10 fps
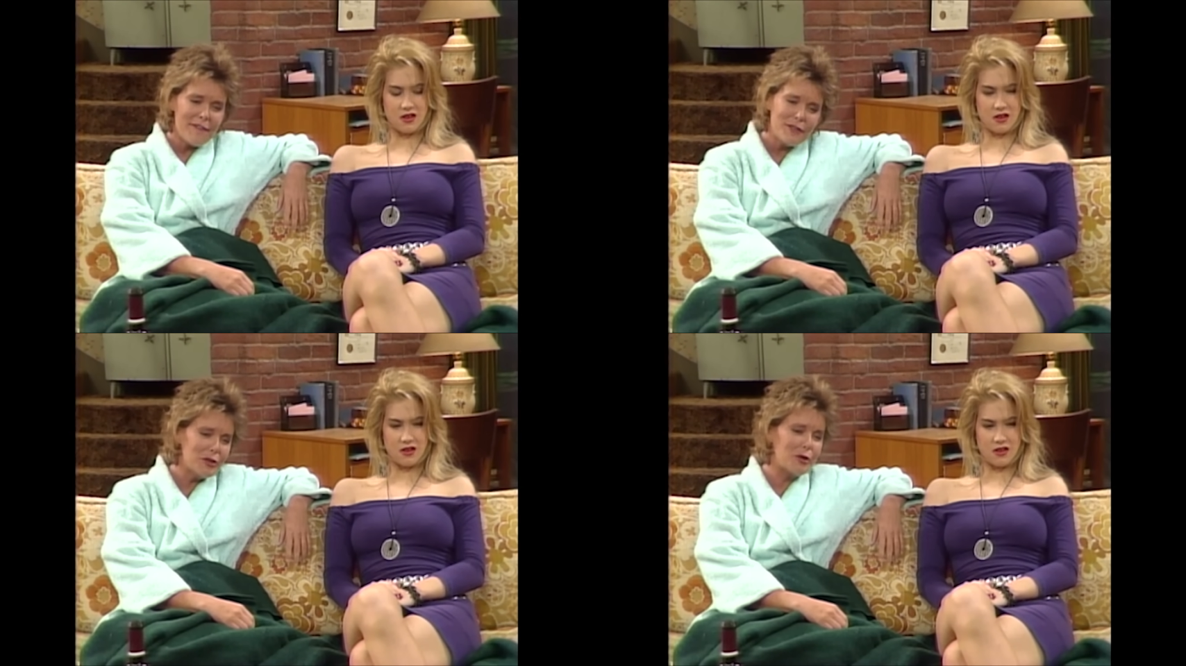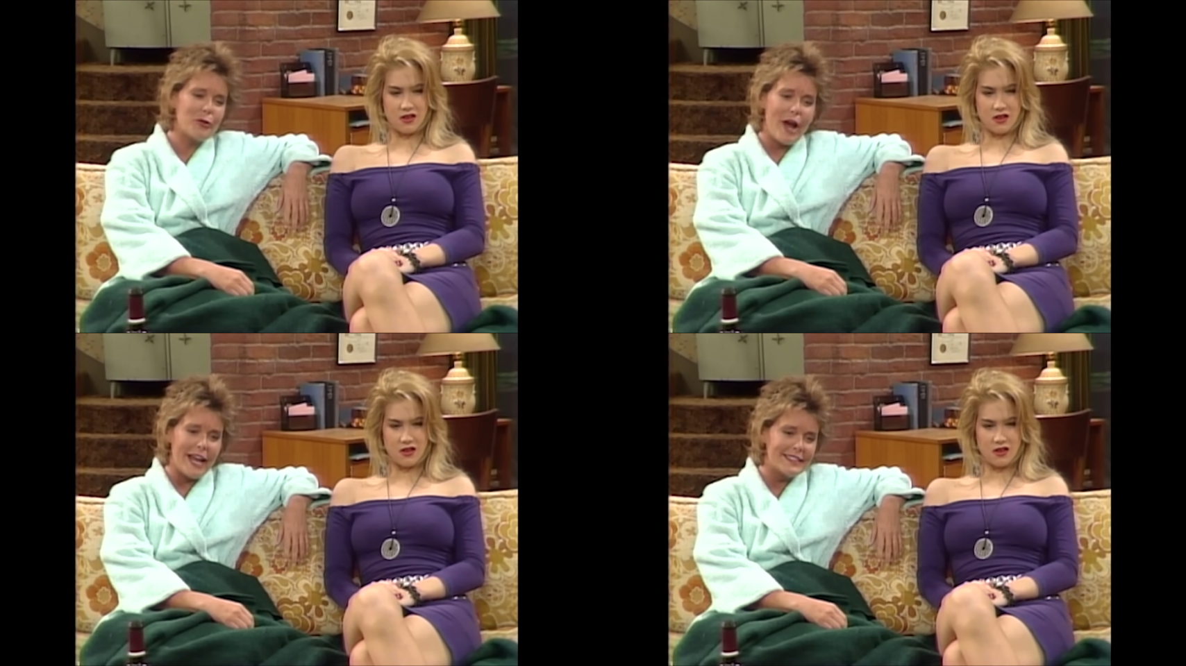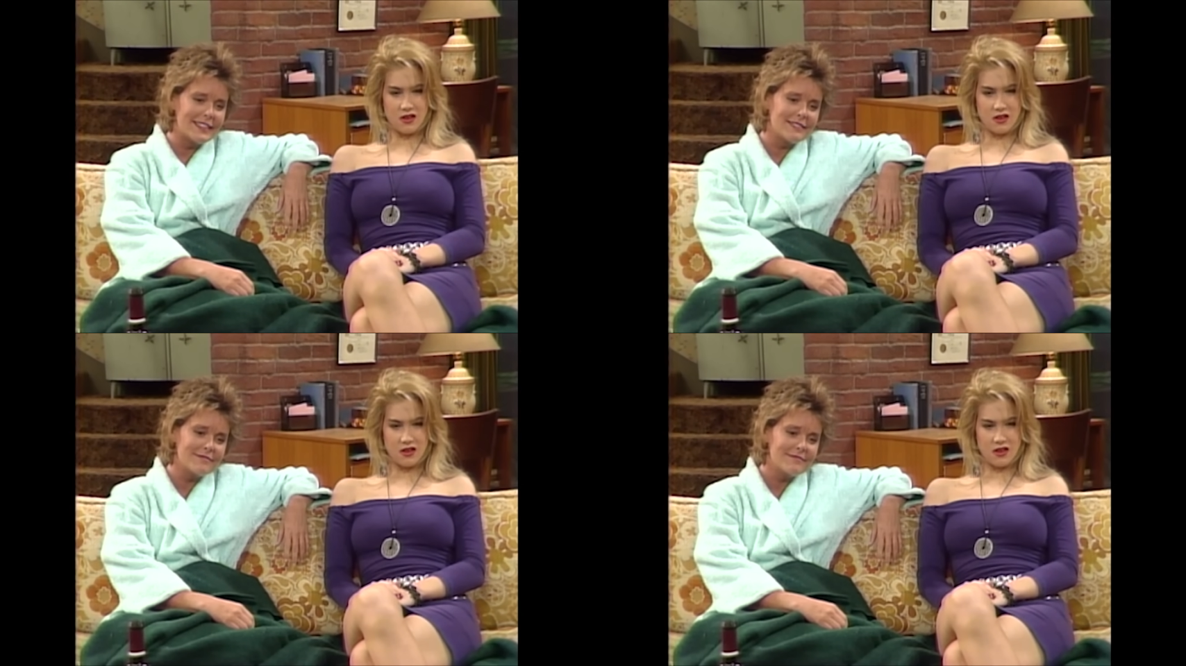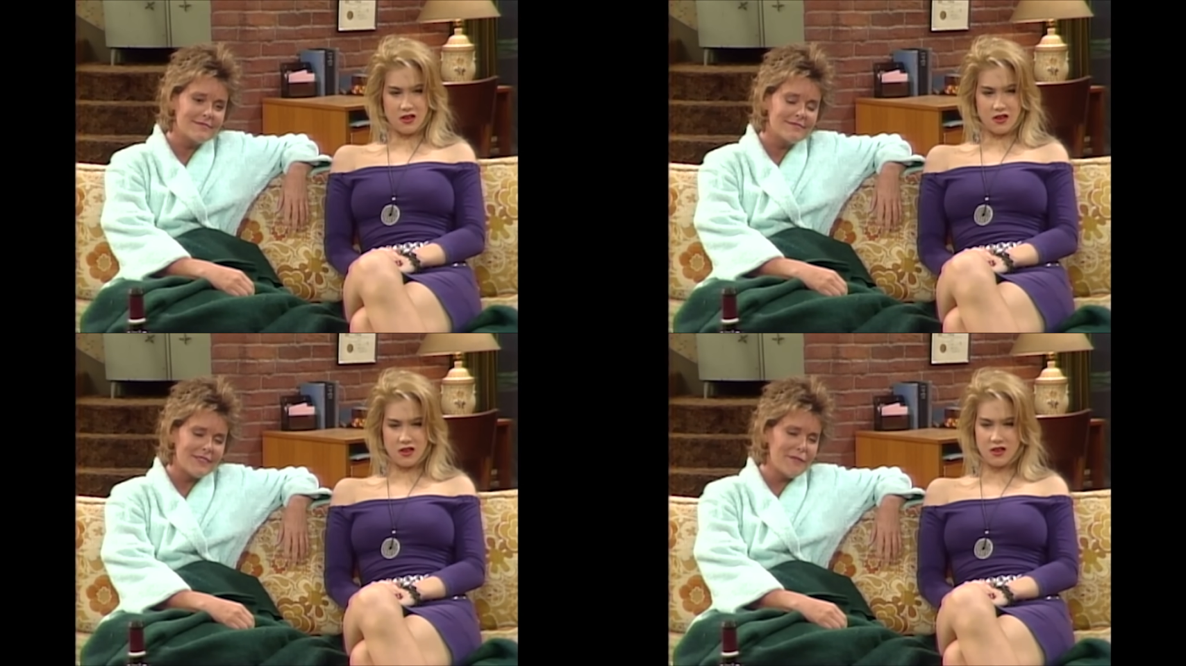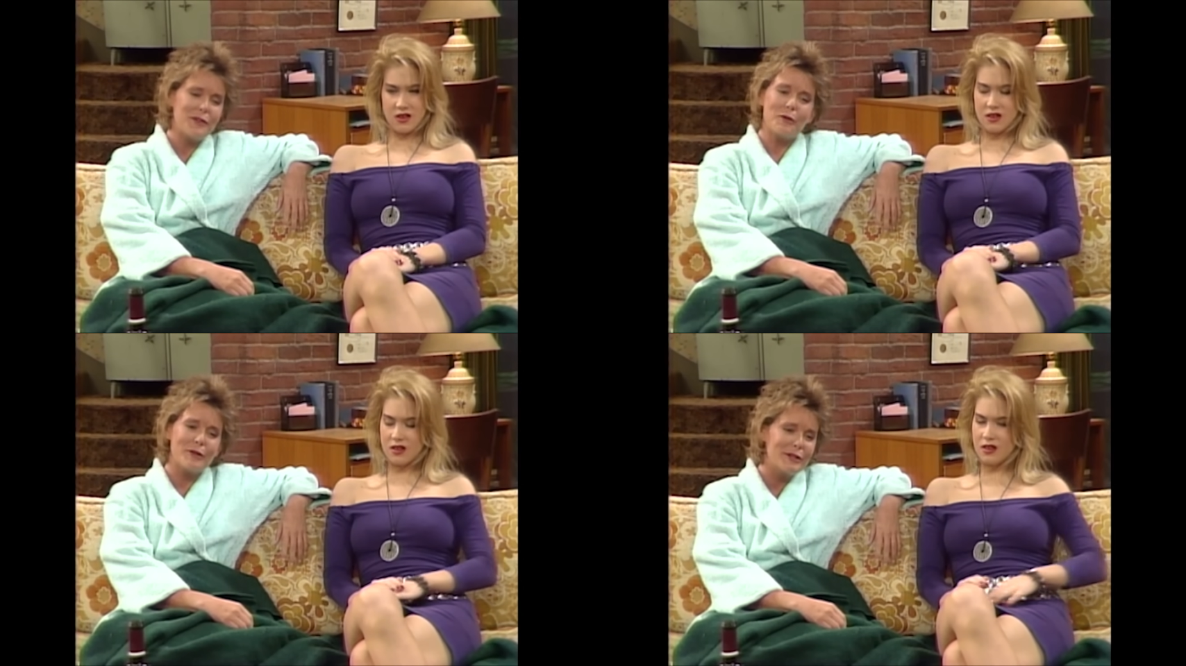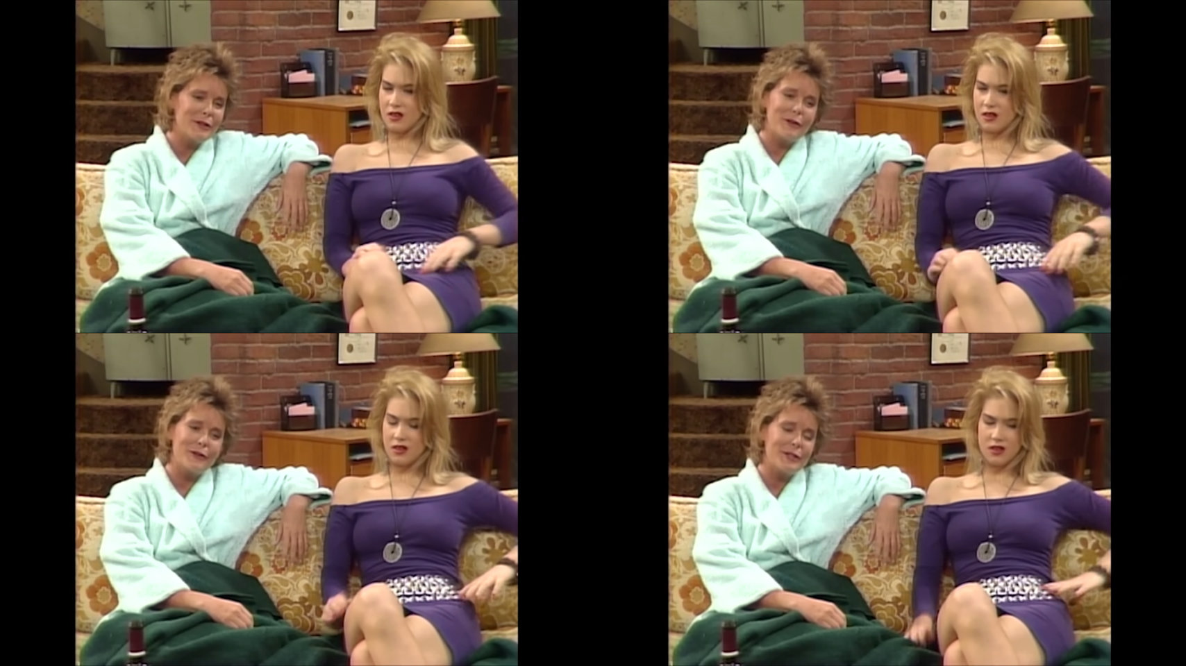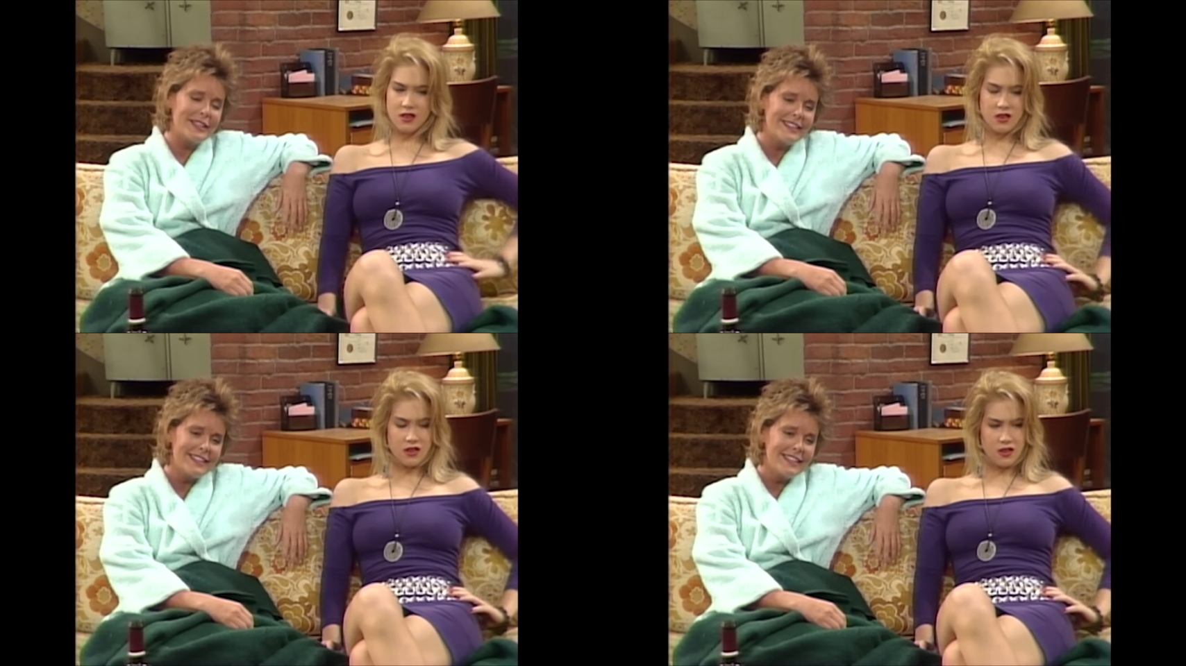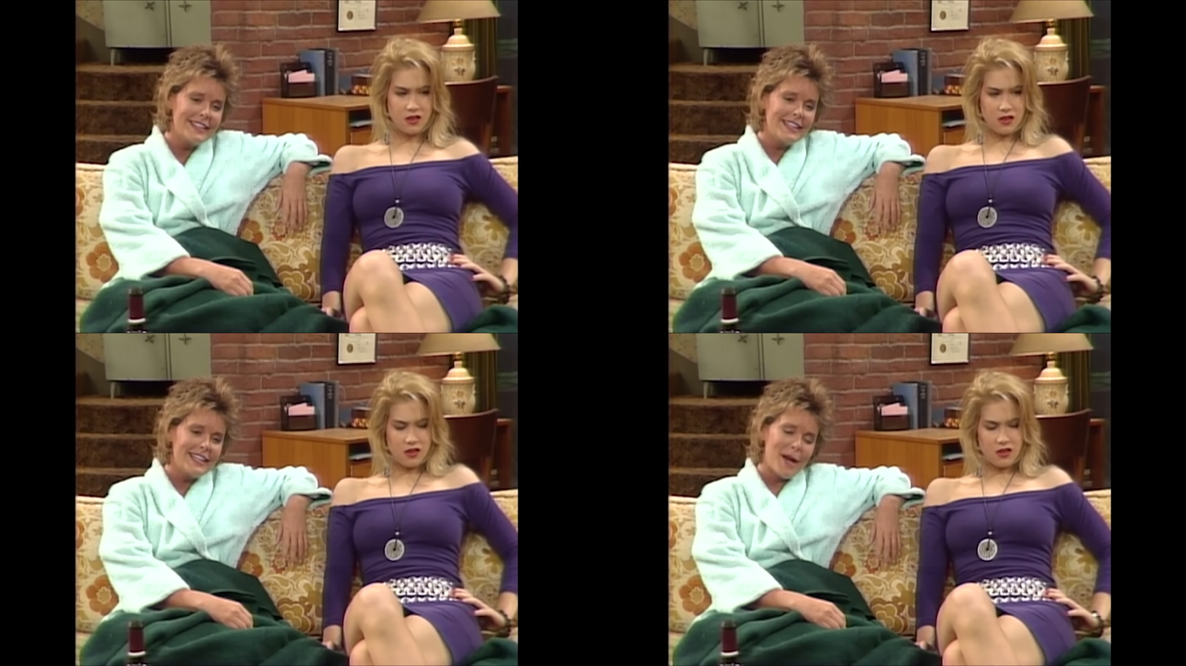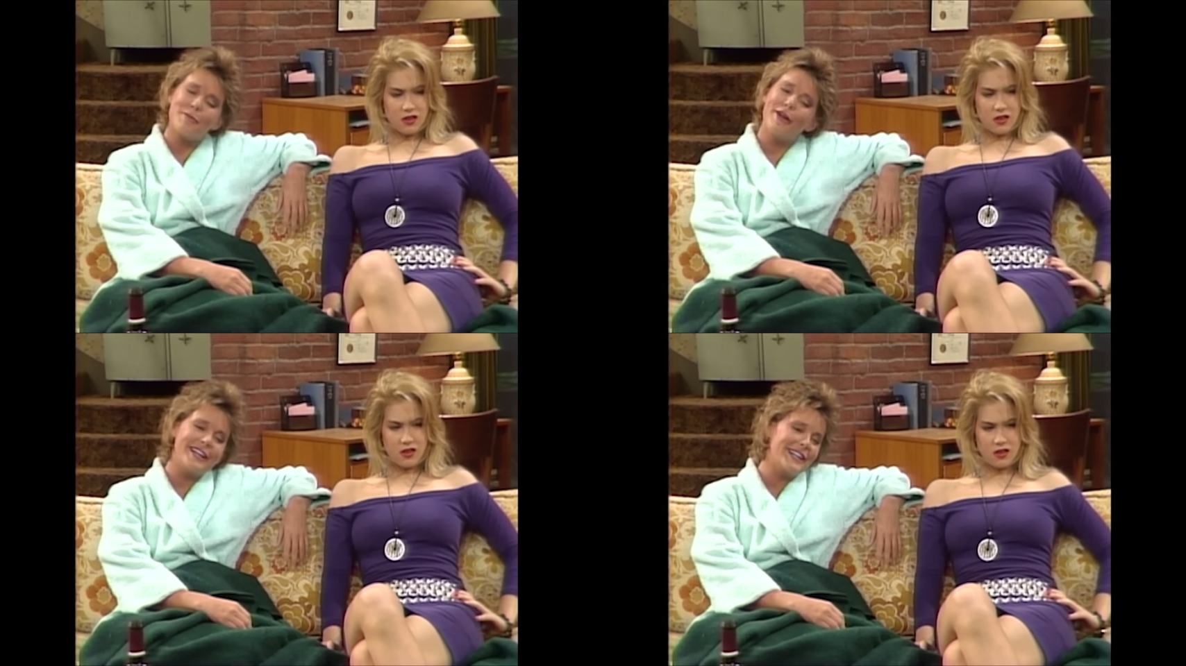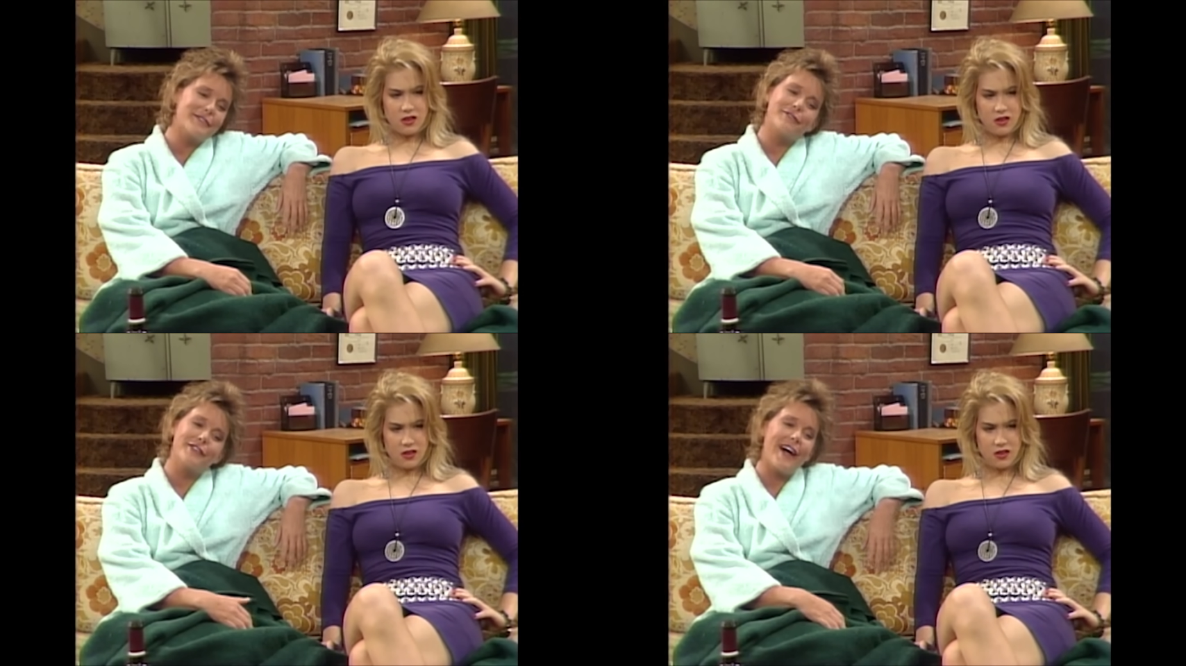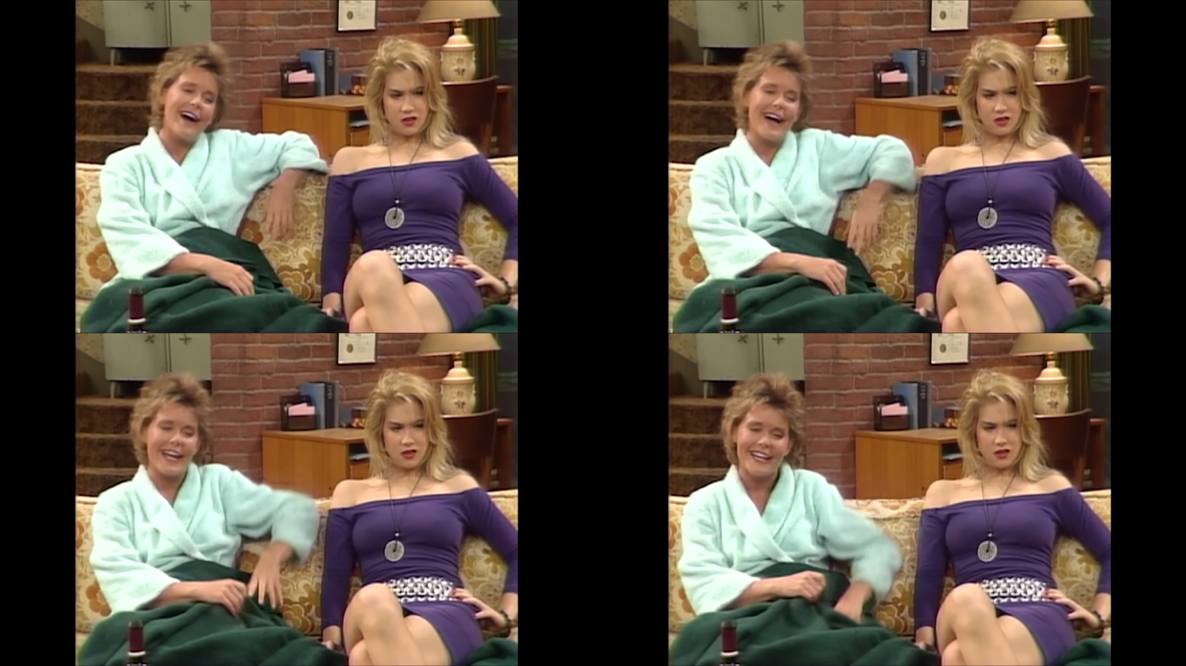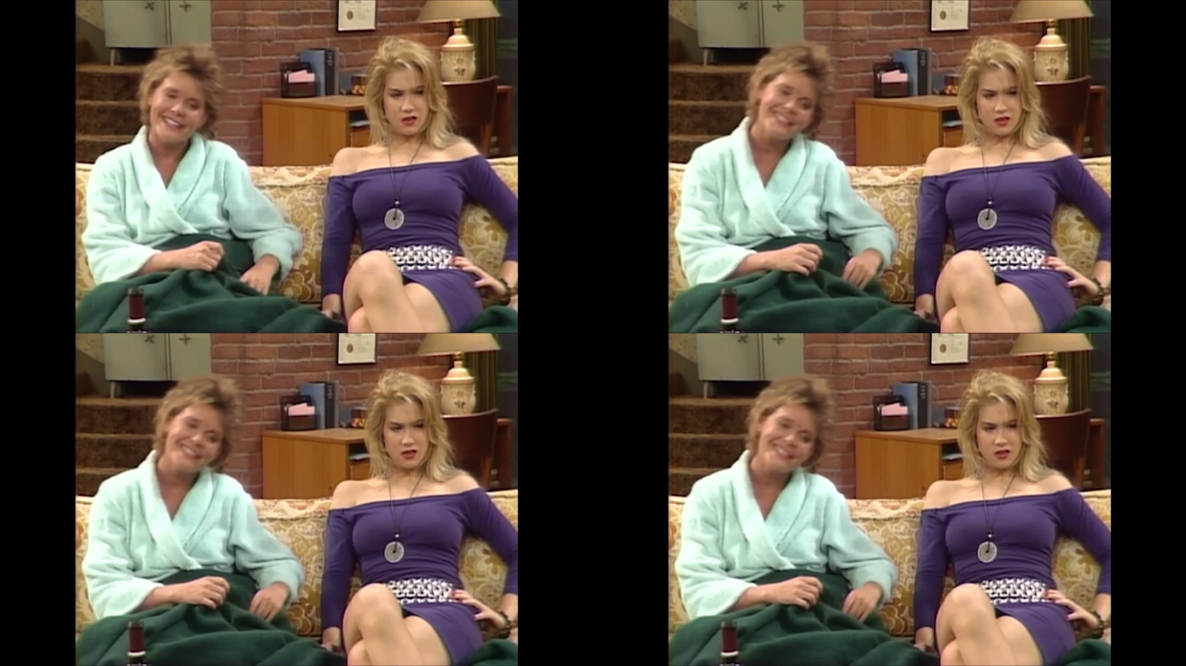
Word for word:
Speaker 1: feel great. I feel renewed. I'm ready to fly.